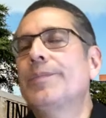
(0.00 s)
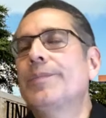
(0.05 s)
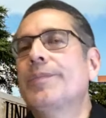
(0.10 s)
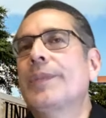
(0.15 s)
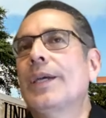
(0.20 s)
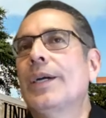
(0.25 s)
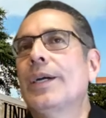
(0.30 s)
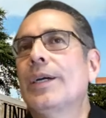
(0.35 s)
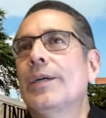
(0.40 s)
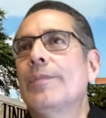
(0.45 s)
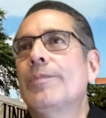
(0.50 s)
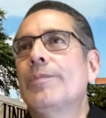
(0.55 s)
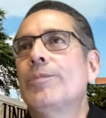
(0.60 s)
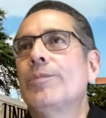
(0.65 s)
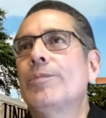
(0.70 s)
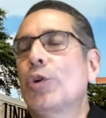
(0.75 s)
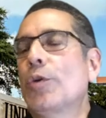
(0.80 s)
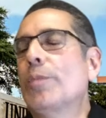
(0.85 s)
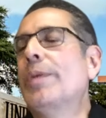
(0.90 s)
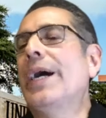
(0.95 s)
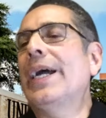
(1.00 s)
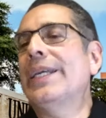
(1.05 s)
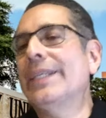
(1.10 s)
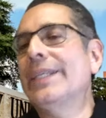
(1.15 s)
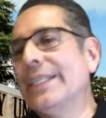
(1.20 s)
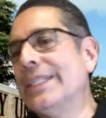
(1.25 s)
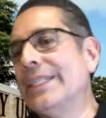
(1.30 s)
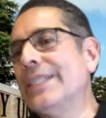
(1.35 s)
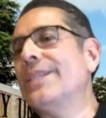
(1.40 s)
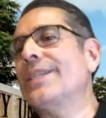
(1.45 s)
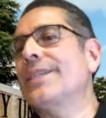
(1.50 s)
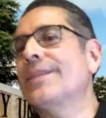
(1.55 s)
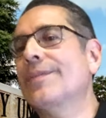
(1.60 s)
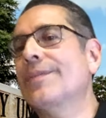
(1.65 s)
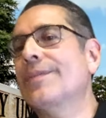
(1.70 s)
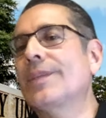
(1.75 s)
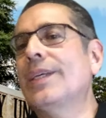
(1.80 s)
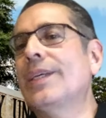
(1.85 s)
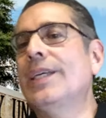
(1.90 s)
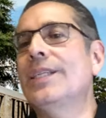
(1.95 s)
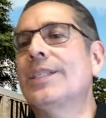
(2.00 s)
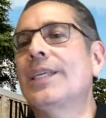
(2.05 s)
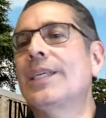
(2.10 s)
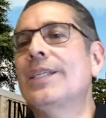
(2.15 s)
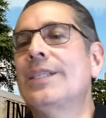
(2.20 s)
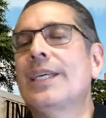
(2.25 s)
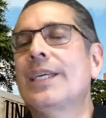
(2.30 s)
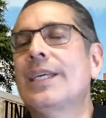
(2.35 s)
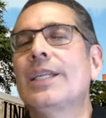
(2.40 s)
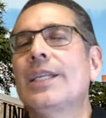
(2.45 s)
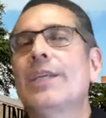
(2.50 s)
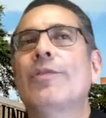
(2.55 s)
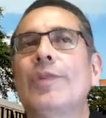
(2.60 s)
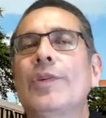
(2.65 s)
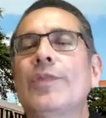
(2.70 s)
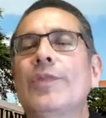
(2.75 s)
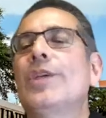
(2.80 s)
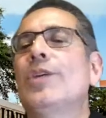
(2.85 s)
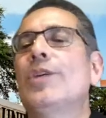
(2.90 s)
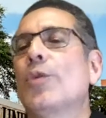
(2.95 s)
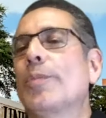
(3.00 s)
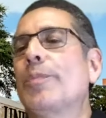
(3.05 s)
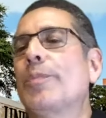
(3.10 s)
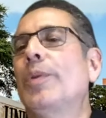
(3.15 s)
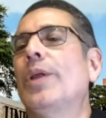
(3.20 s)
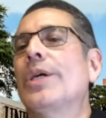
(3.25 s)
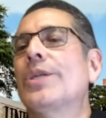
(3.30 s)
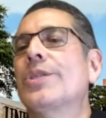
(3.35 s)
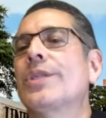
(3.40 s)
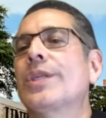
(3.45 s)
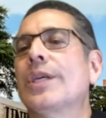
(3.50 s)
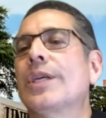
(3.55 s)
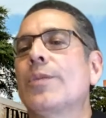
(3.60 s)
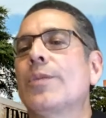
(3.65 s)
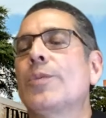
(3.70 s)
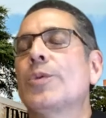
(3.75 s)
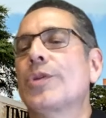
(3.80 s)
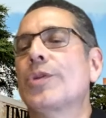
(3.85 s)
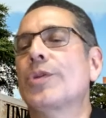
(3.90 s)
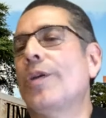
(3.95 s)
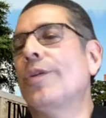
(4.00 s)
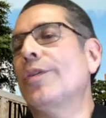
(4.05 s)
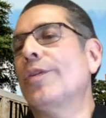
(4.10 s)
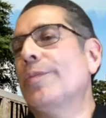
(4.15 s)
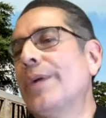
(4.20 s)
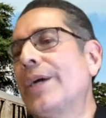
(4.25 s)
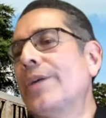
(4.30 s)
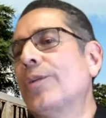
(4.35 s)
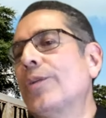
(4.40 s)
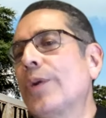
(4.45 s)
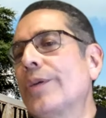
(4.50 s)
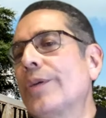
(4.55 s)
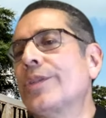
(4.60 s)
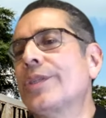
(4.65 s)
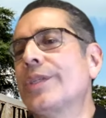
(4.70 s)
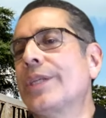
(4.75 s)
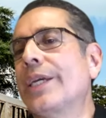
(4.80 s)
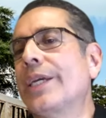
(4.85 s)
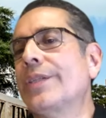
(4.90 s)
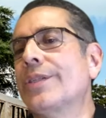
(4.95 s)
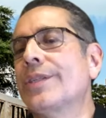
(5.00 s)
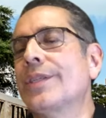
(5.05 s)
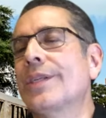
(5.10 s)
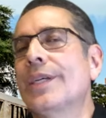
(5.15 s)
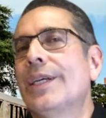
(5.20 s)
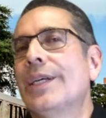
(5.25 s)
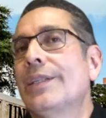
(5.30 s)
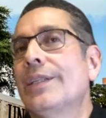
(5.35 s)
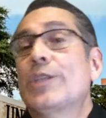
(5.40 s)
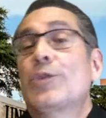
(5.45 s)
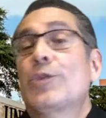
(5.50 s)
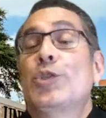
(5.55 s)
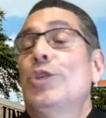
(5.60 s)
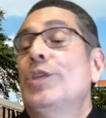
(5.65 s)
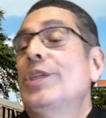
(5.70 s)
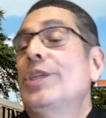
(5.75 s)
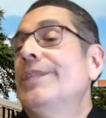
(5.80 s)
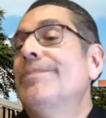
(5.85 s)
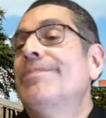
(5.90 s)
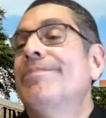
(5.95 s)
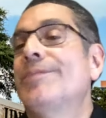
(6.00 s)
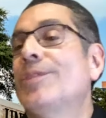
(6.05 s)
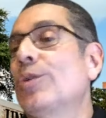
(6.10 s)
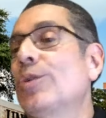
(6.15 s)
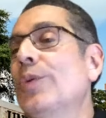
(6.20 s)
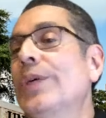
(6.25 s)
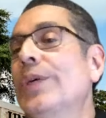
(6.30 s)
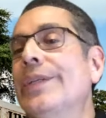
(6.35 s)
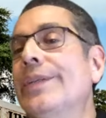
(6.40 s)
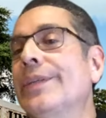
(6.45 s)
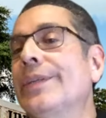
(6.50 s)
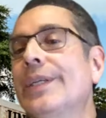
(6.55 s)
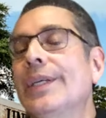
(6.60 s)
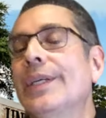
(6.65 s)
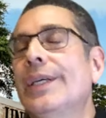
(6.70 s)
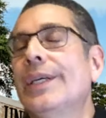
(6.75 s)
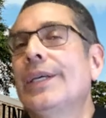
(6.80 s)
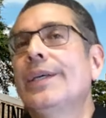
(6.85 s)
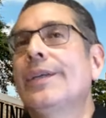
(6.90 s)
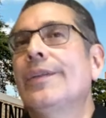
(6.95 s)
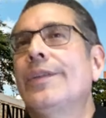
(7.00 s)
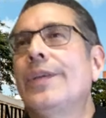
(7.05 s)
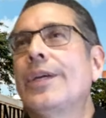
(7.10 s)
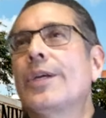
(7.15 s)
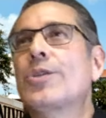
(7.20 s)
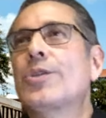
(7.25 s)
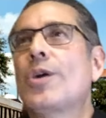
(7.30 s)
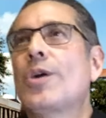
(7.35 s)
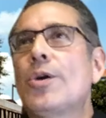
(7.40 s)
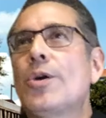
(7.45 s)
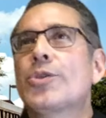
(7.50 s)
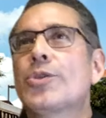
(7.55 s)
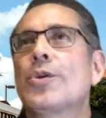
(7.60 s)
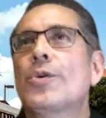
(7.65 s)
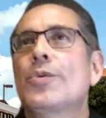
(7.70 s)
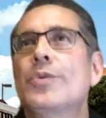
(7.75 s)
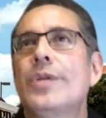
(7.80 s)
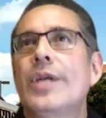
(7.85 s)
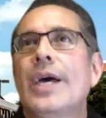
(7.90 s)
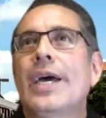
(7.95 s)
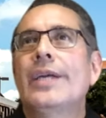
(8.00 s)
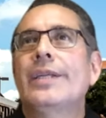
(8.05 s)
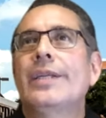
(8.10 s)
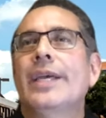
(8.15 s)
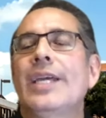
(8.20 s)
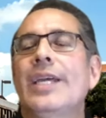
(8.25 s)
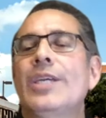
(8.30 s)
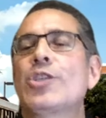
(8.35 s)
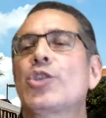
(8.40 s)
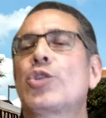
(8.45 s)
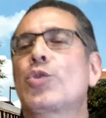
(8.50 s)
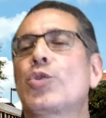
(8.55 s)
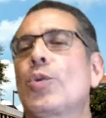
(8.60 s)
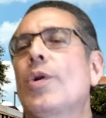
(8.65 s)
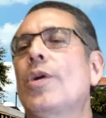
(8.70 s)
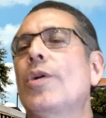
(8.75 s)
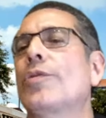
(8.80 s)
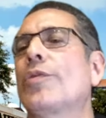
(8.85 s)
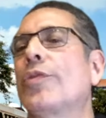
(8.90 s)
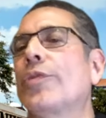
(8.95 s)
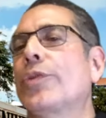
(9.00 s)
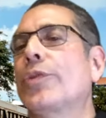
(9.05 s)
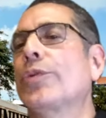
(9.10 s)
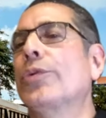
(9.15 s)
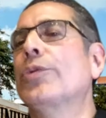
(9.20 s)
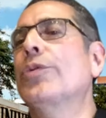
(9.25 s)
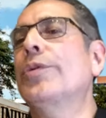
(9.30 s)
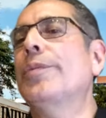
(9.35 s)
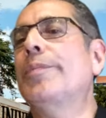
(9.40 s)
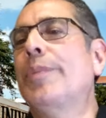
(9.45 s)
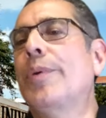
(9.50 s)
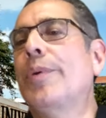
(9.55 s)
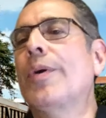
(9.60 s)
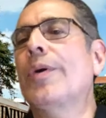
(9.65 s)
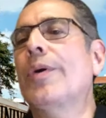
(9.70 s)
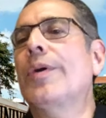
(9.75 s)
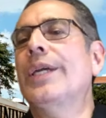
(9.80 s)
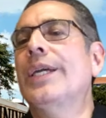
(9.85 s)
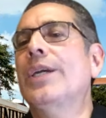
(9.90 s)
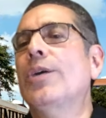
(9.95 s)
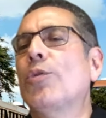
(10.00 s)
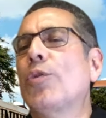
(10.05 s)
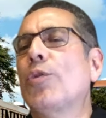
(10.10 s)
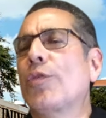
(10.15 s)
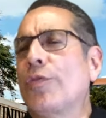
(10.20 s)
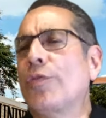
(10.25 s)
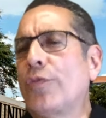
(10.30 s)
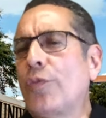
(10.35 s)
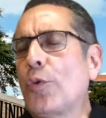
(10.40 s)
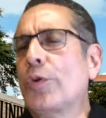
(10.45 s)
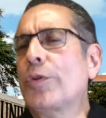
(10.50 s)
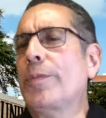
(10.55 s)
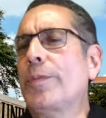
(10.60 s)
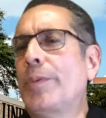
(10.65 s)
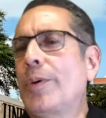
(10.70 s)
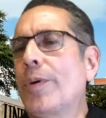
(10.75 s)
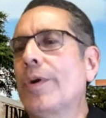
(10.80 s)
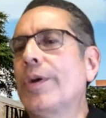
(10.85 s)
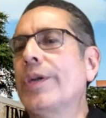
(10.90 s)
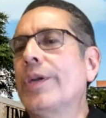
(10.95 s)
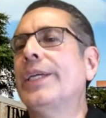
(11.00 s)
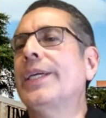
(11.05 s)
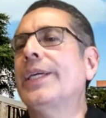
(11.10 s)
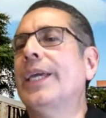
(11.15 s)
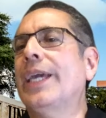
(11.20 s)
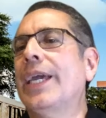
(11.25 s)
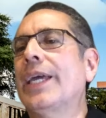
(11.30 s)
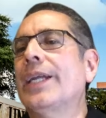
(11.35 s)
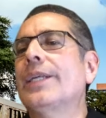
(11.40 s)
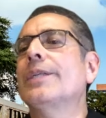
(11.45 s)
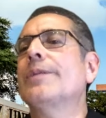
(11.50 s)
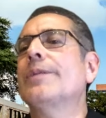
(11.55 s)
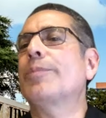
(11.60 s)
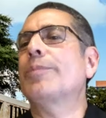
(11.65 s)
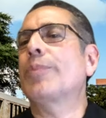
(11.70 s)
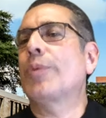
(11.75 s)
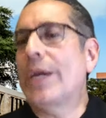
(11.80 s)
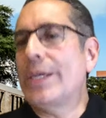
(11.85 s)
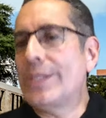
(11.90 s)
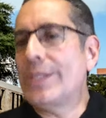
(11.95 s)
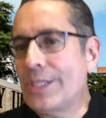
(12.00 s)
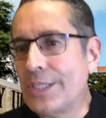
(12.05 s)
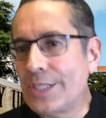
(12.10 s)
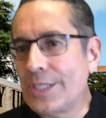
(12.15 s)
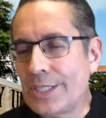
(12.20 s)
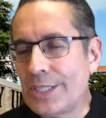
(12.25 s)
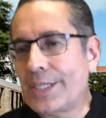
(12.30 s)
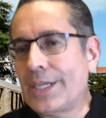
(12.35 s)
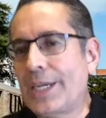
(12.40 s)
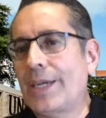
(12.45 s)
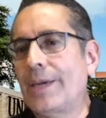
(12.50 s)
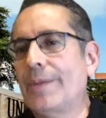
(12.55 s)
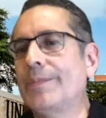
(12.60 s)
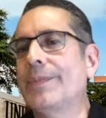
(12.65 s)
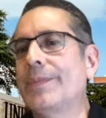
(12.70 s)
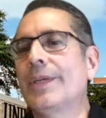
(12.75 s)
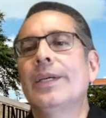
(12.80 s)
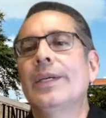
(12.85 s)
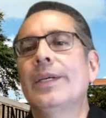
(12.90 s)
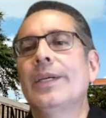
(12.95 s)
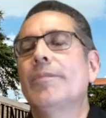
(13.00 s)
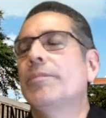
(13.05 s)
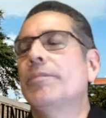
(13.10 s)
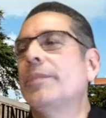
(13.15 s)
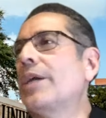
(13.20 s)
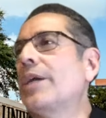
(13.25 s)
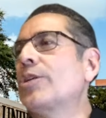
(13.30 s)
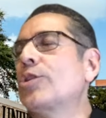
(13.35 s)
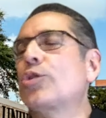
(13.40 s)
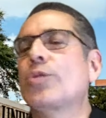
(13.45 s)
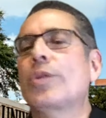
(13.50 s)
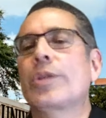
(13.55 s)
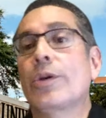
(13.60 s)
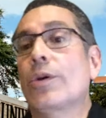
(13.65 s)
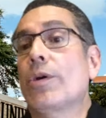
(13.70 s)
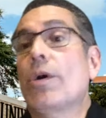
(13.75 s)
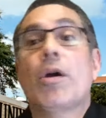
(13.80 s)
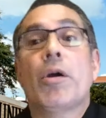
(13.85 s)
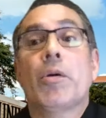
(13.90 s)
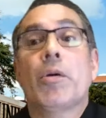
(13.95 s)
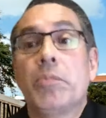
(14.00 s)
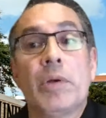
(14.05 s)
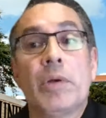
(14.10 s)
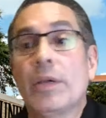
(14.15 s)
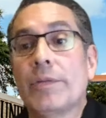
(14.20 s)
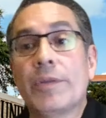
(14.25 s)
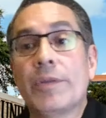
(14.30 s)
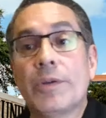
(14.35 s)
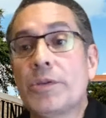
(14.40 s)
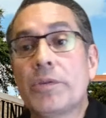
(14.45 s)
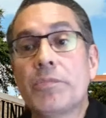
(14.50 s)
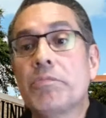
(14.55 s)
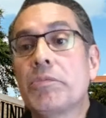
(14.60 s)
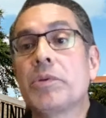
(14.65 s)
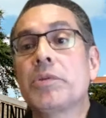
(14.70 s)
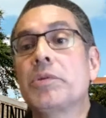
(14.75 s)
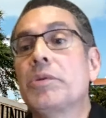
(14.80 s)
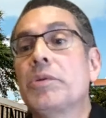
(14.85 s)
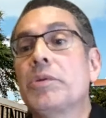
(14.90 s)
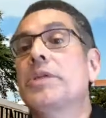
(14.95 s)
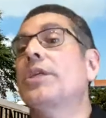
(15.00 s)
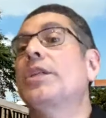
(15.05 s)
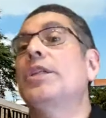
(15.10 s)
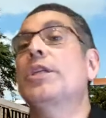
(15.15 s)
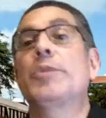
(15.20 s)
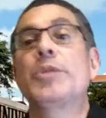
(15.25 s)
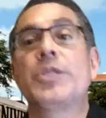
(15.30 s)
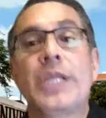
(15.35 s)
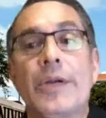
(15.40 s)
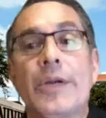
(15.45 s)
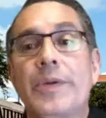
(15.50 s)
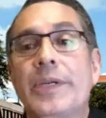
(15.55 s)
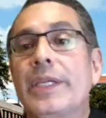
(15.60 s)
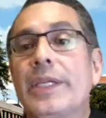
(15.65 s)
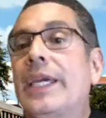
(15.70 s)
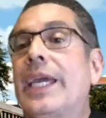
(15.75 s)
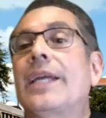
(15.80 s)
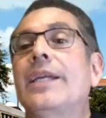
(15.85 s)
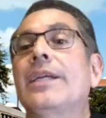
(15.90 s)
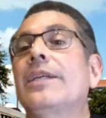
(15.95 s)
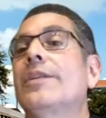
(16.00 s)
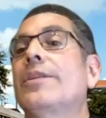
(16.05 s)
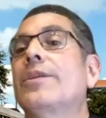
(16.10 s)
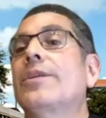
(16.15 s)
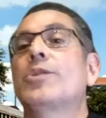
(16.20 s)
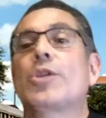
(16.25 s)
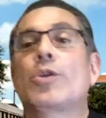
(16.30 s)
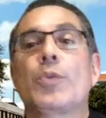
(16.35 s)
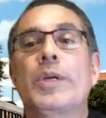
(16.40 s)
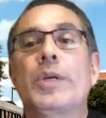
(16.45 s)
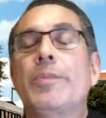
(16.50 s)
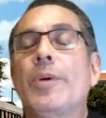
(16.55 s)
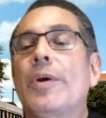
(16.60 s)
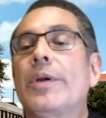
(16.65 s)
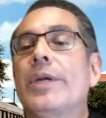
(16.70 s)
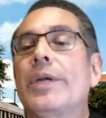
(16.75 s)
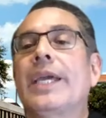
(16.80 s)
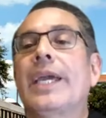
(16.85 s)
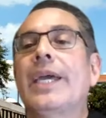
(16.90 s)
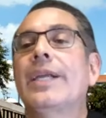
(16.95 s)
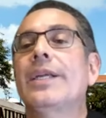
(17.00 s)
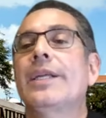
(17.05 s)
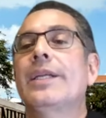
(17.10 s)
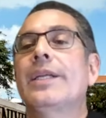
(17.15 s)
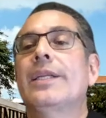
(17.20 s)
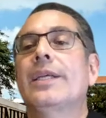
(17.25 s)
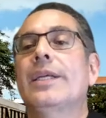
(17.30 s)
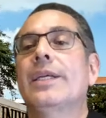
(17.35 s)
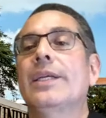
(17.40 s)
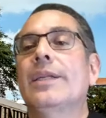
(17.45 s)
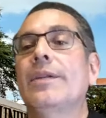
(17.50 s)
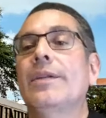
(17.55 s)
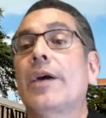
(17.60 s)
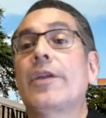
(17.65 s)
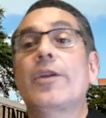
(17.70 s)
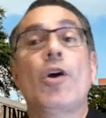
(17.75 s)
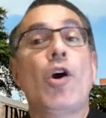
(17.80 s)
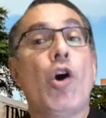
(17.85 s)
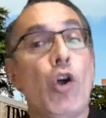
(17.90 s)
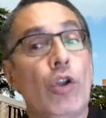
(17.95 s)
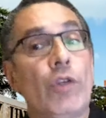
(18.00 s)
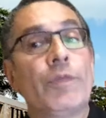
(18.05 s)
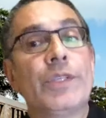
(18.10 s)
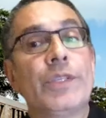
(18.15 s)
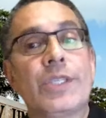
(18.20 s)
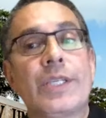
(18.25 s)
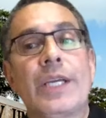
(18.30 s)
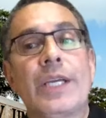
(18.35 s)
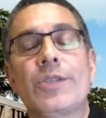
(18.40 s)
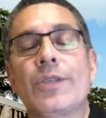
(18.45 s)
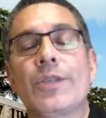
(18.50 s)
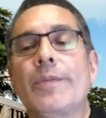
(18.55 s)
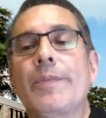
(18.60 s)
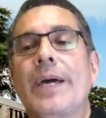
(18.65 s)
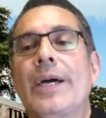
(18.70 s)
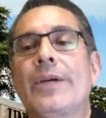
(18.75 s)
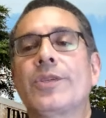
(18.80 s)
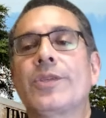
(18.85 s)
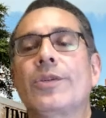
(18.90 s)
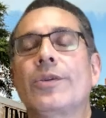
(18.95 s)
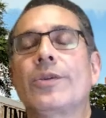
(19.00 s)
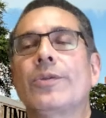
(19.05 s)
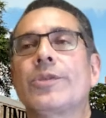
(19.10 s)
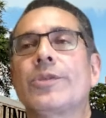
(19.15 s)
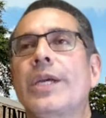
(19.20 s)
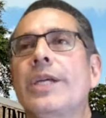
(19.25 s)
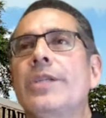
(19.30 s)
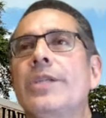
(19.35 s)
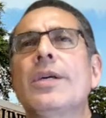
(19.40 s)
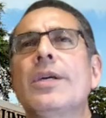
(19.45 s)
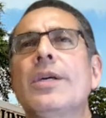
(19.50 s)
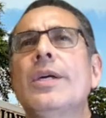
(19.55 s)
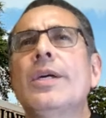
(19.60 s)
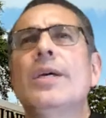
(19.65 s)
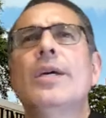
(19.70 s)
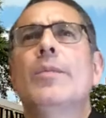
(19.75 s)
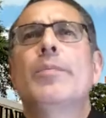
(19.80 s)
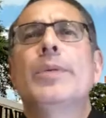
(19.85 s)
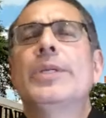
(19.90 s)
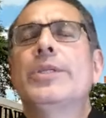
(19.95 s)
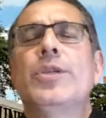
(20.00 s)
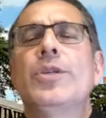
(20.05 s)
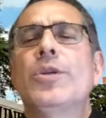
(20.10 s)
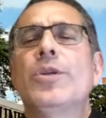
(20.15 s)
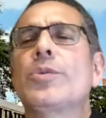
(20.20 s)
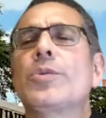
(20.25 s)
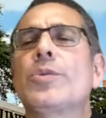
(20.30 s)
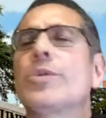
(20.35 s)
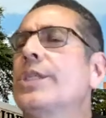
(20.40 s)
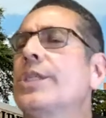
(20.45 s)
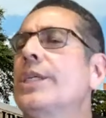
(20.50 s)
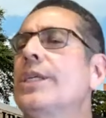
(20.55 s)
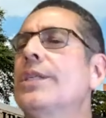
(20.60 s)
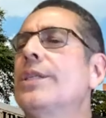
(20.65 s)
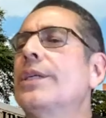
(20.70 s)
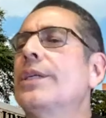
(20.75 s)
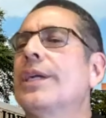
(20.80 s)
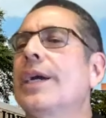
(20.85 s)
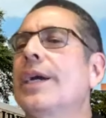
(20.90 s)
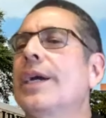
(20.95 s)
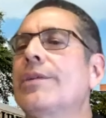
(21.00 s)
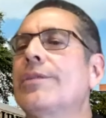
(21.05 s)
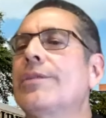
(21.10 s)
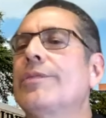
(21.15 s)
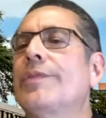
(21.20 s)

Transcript: Uh, Joe Biden is. He's, he's hitting 50 or plus in almost all of the battleground states. That's what you need to win. There's also not a strong third party or fourth party candidate presence this time not a, there are uh, there there is a libertarian candidate there's a green party candidate in not all of the states on the ballots in all the states but you don't see the kind of